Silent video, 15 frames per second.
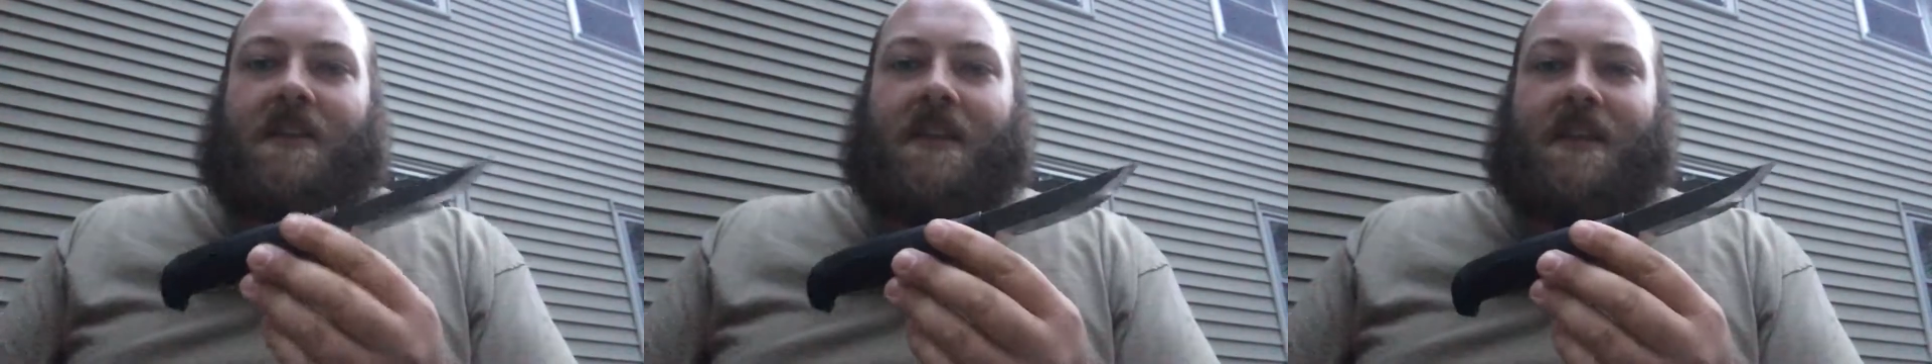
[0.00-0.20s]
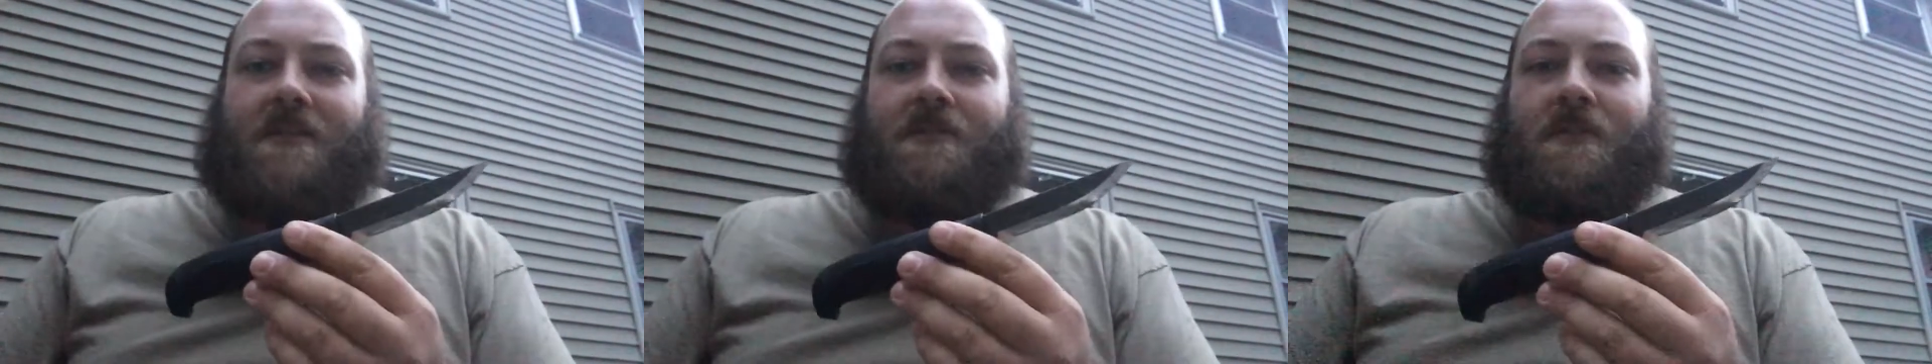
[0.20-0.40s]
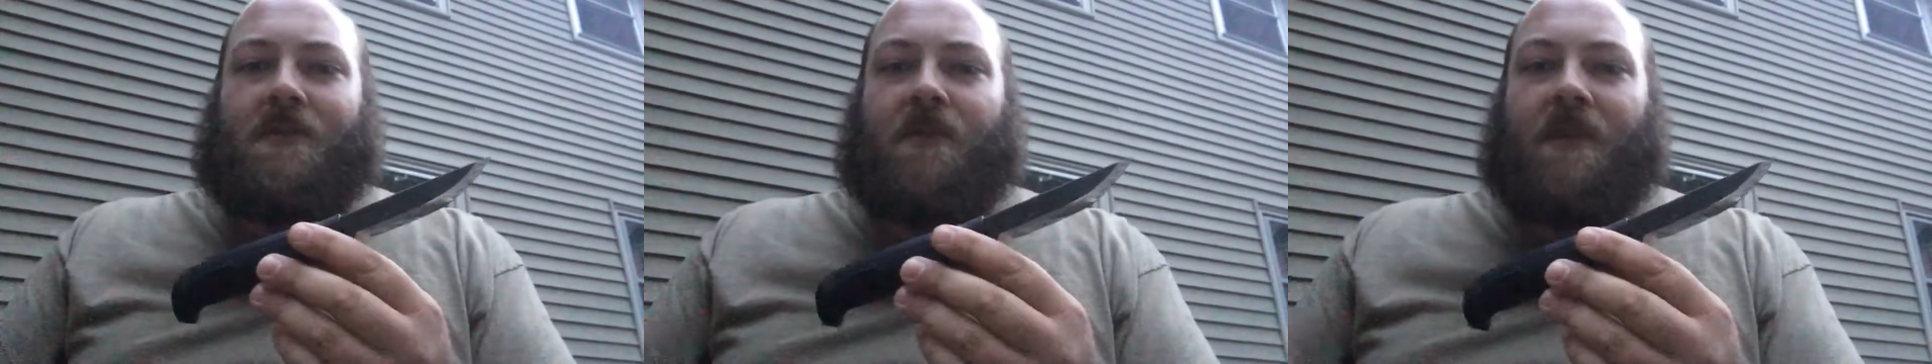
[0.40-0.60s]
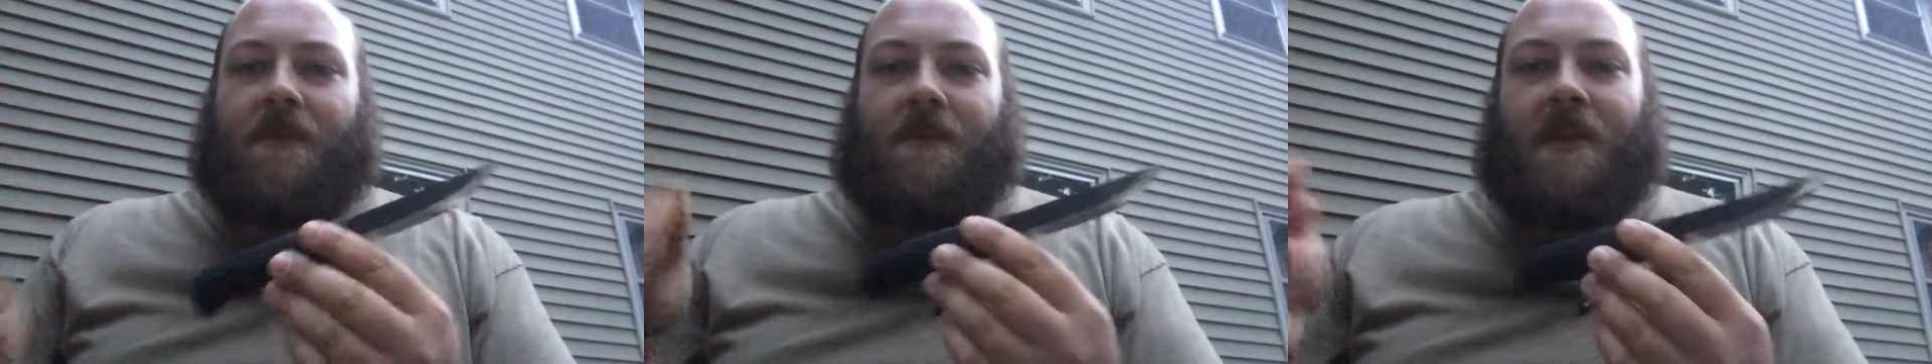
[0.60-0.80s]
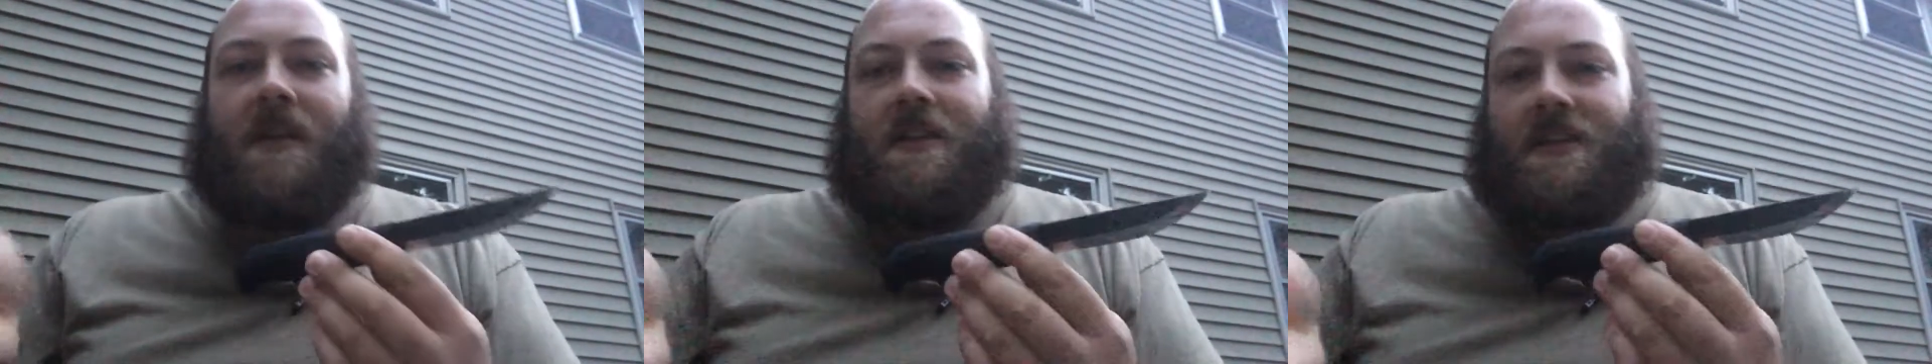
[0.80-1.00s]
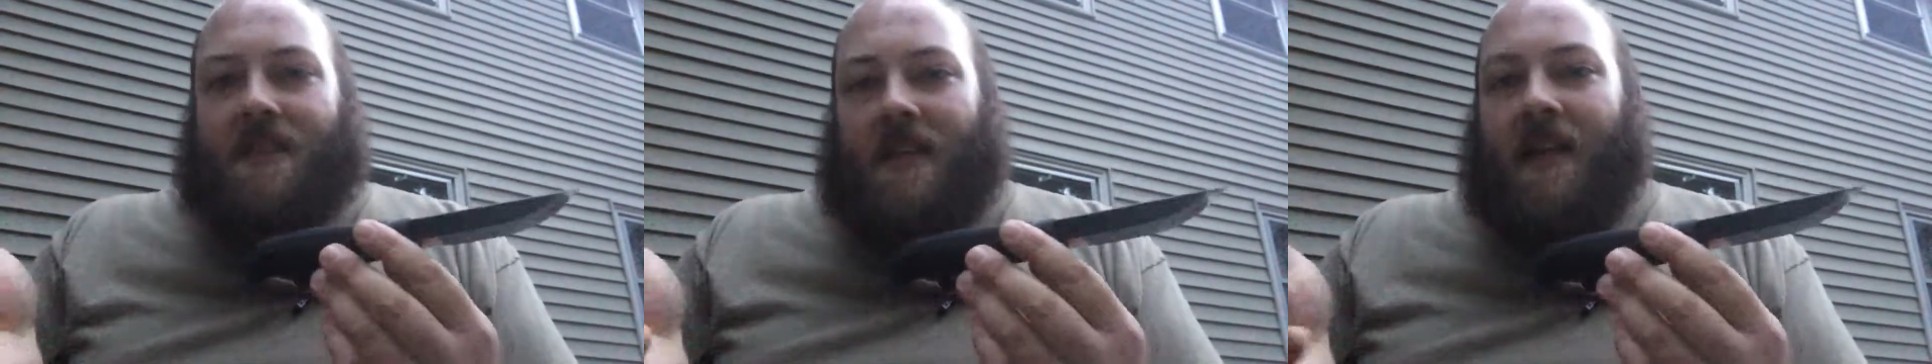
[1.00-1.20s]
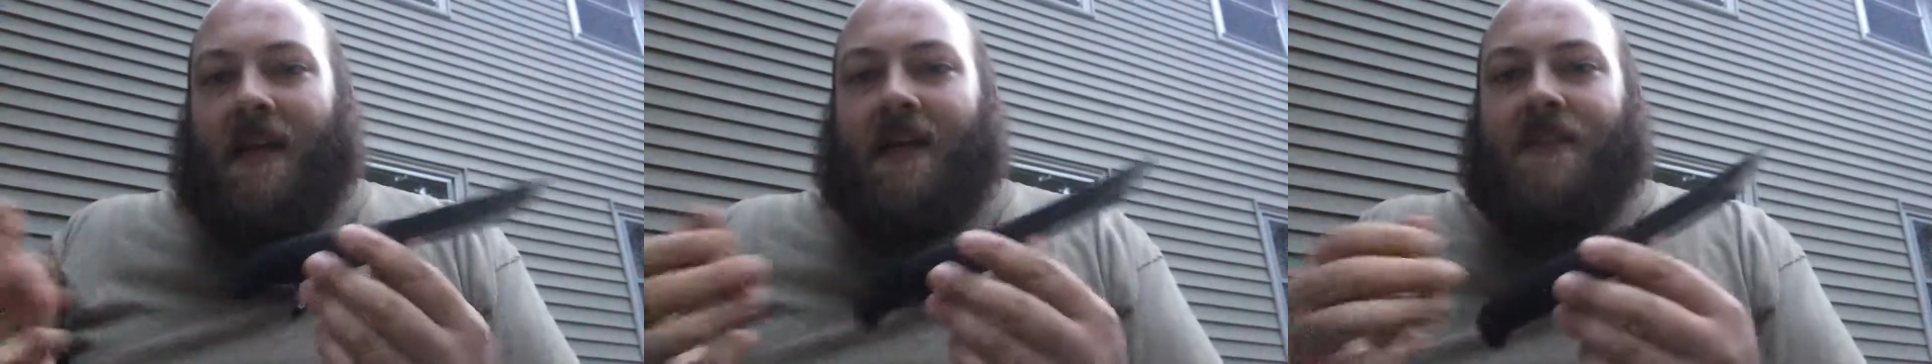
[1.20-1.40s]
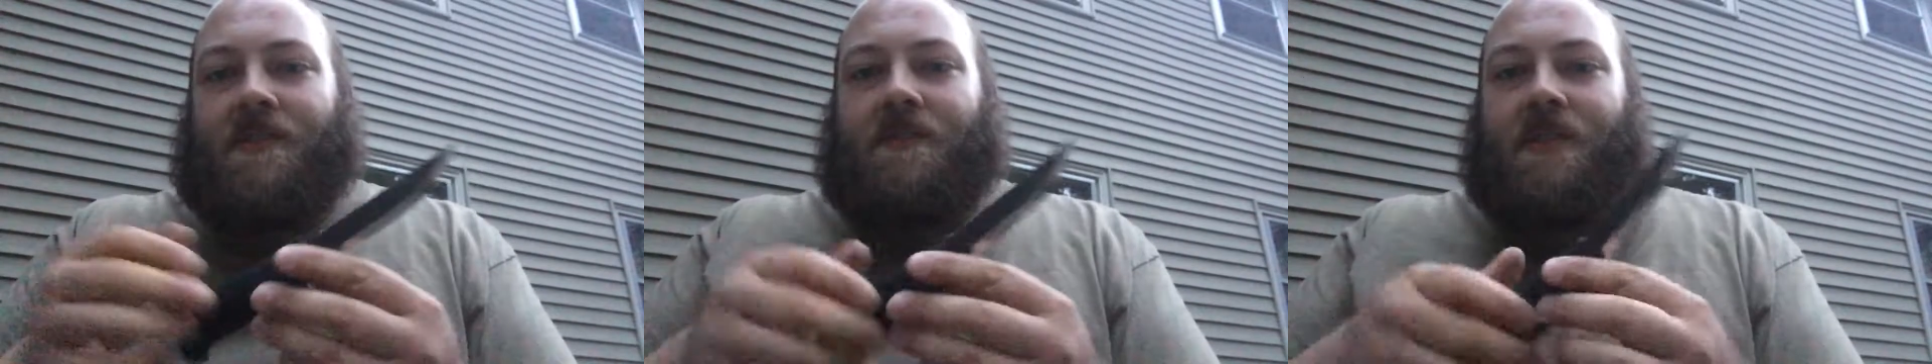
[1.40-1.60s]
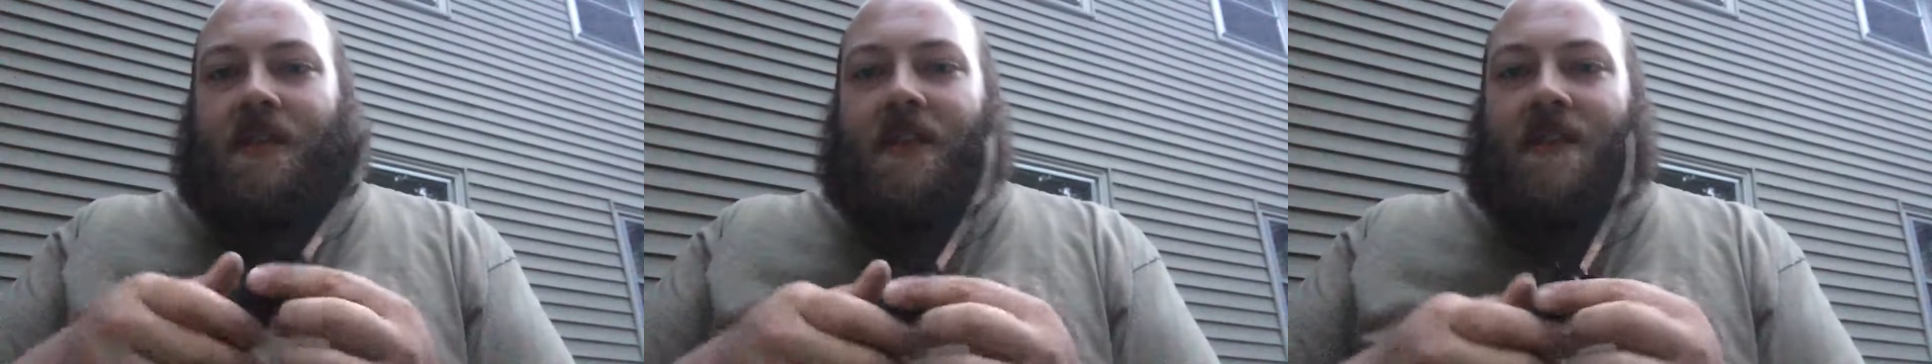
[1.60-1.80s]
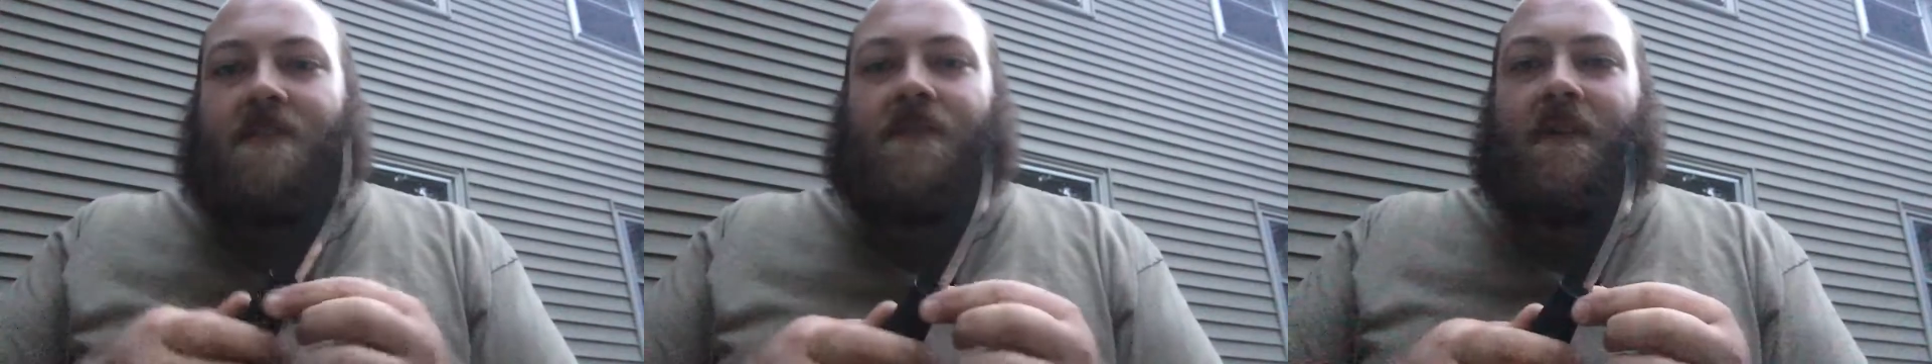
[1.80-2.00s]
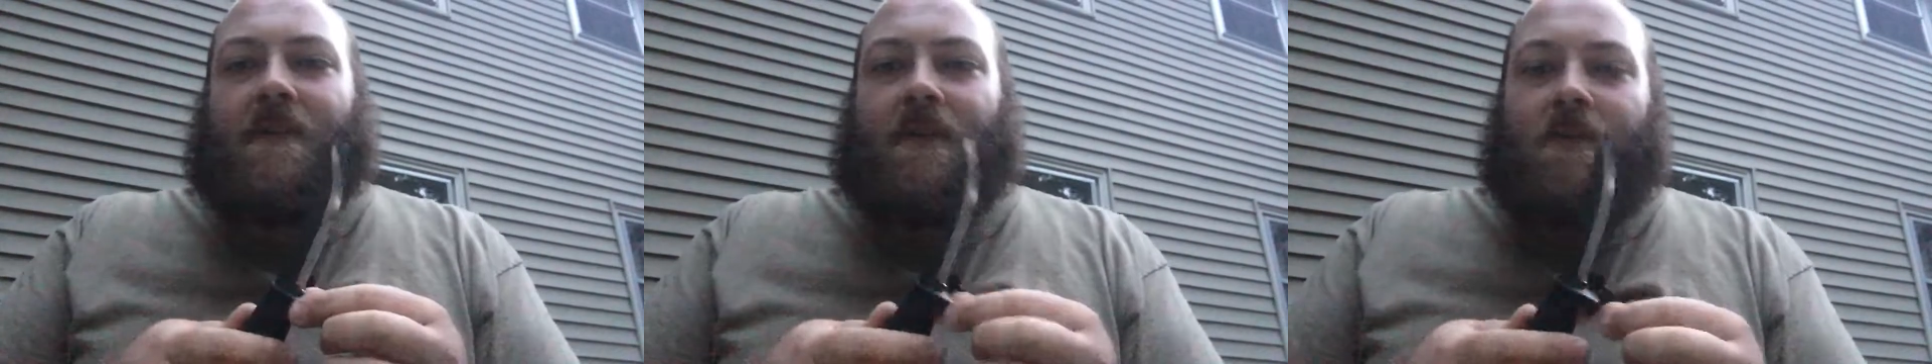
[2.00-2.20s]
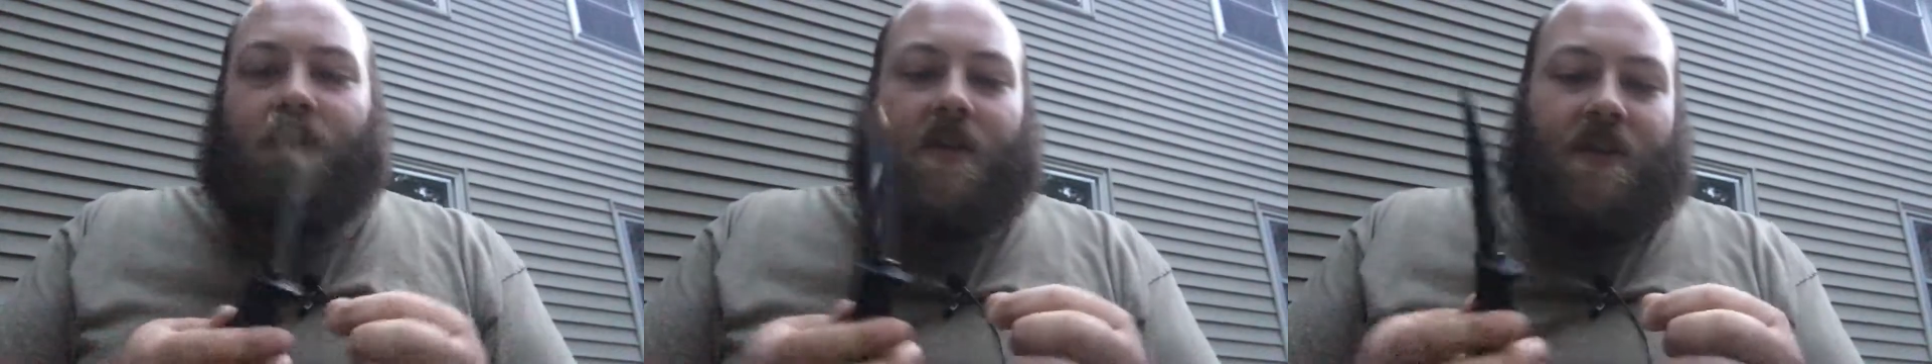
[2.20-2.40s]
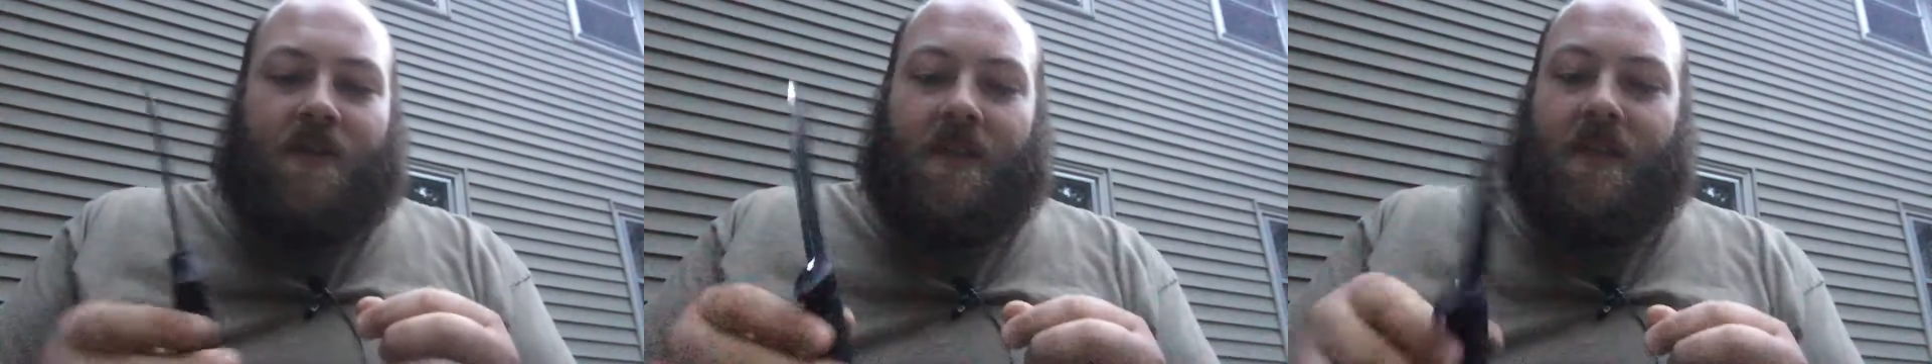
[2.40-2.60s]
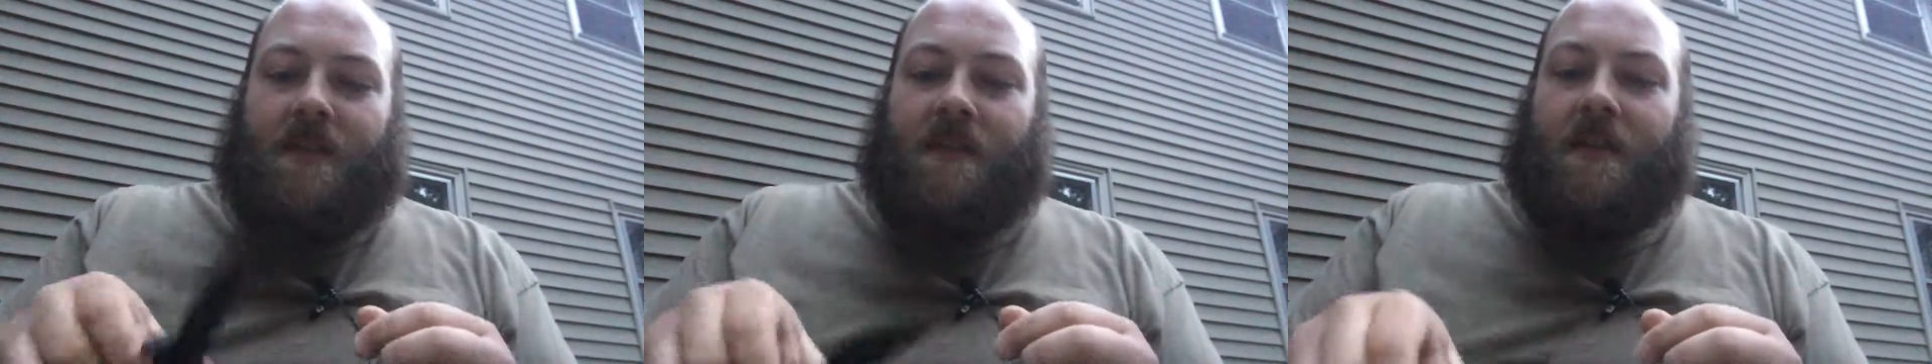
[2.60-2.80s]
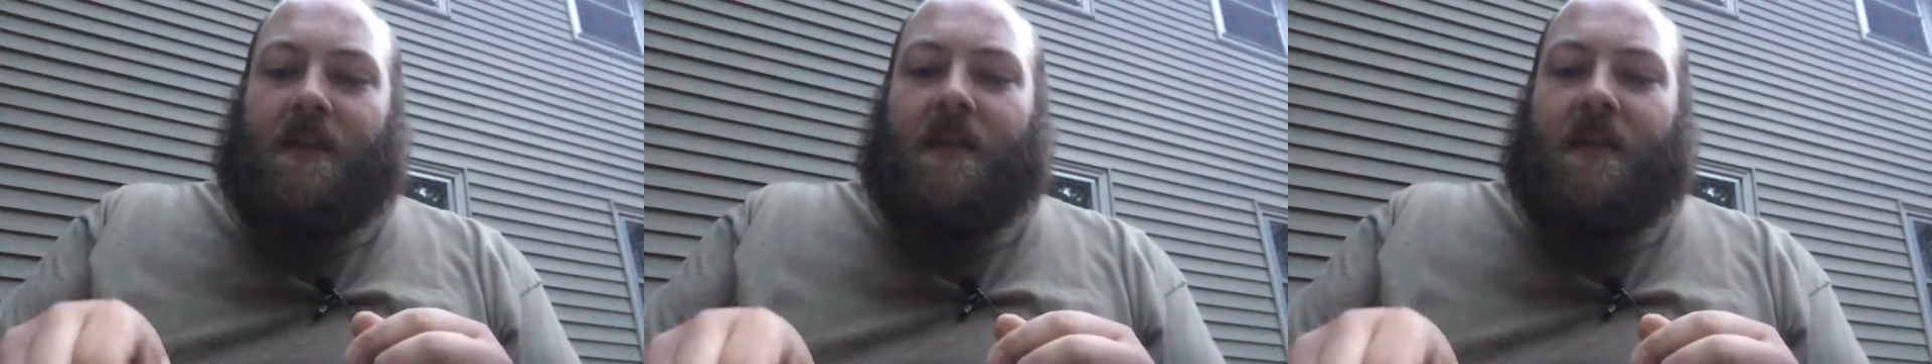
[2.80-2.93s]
and that extra $3 I do think is very worth it.